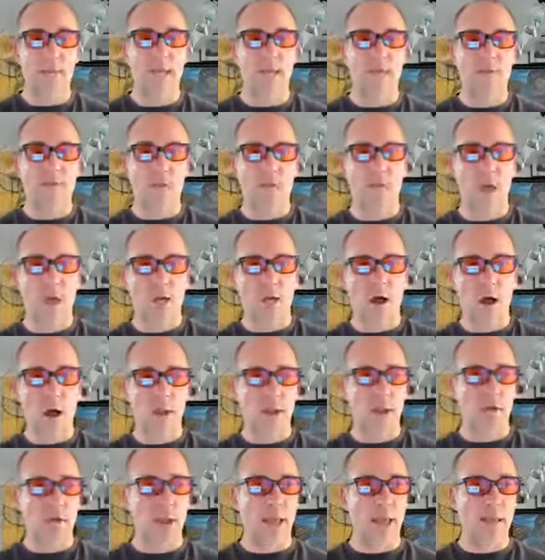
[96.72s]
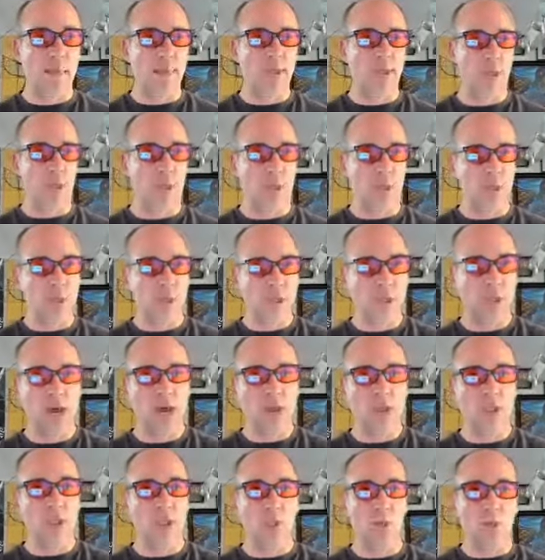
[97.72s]
have created holograms that you can
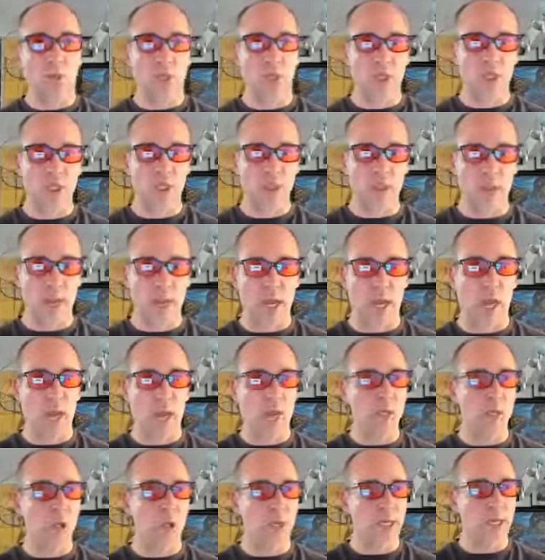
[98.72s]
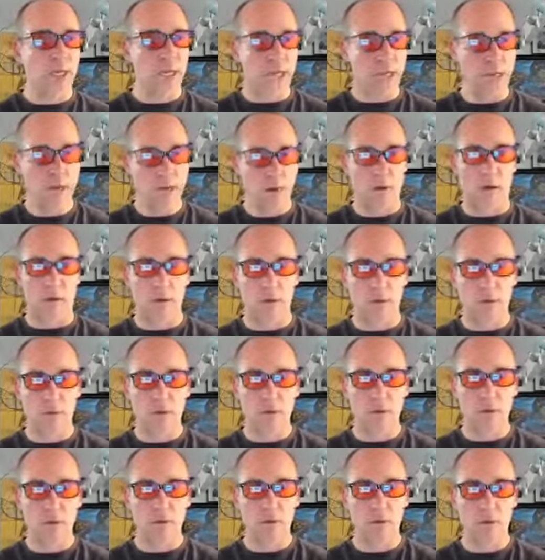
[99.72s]
touch, you can smell, you can hear.
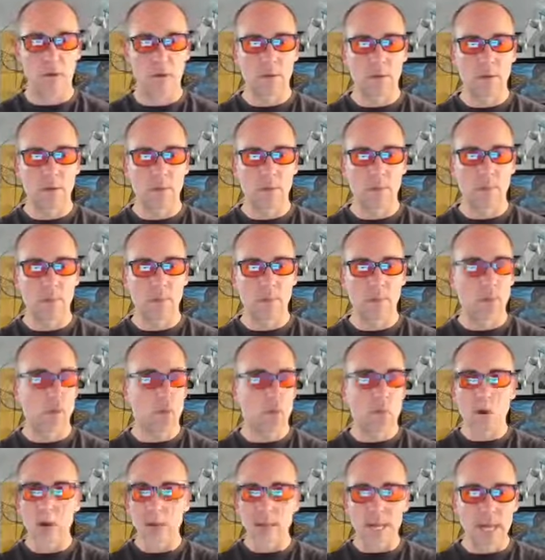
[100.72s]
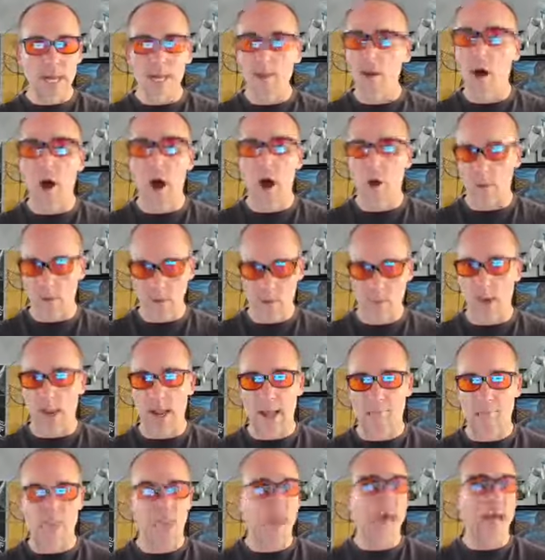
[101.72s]
We're in a
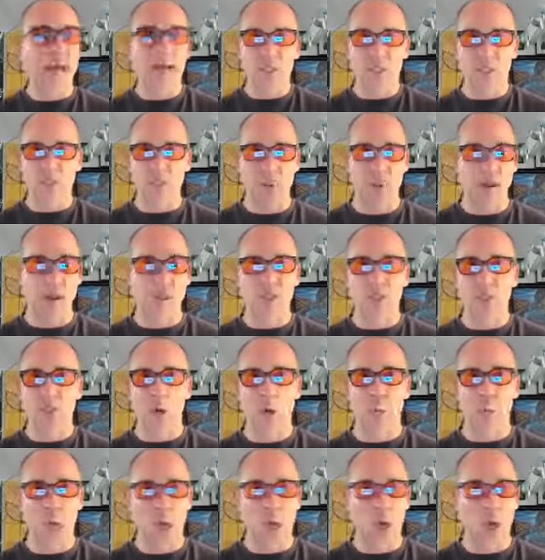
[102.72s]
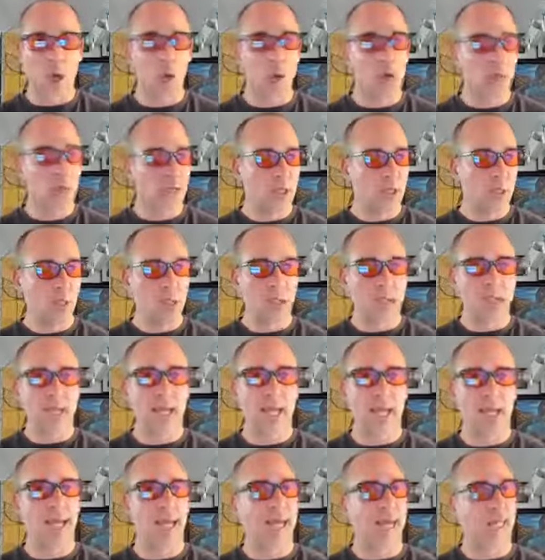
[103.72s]
hologram, as above, so below. You can
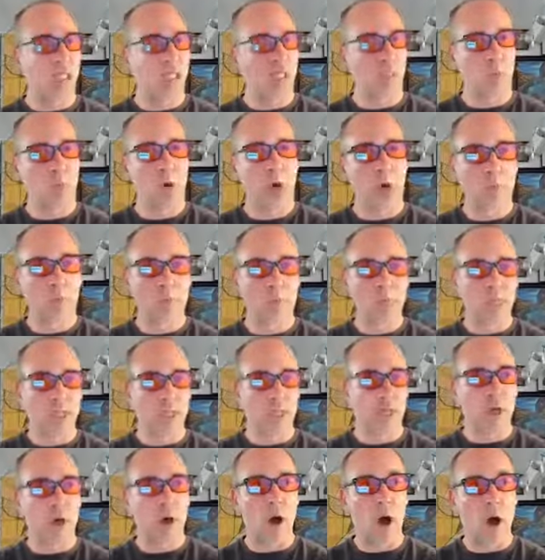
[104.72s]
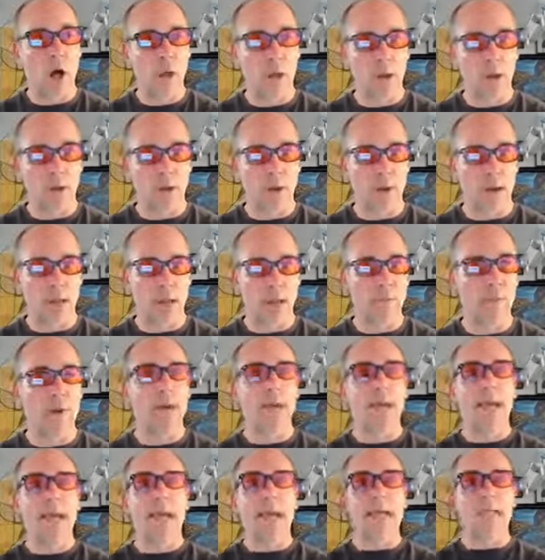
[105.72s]
take a small piece of a hologram
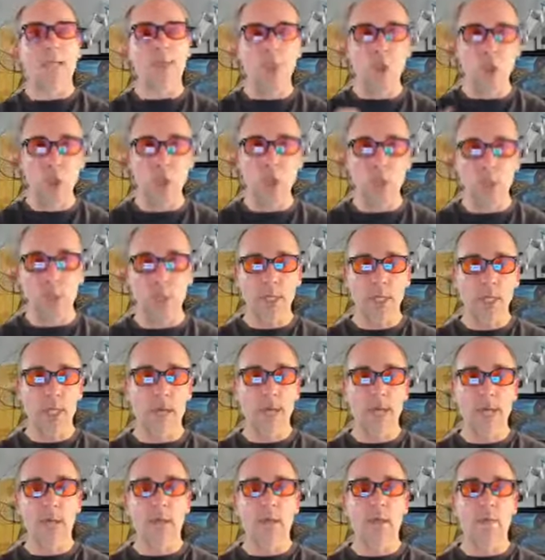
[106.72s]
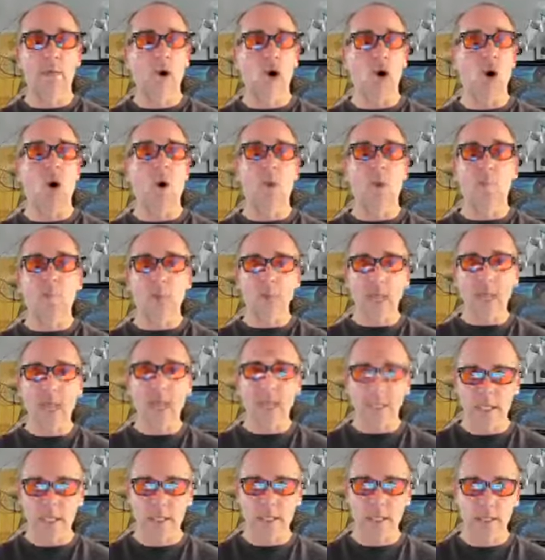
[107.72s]
and duplicate the whole
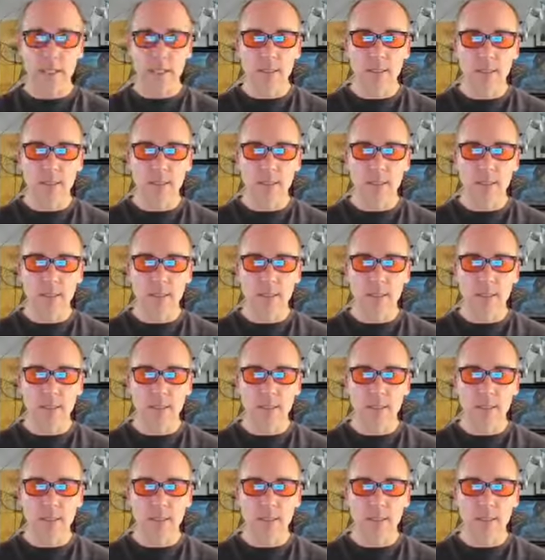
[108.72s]
piece,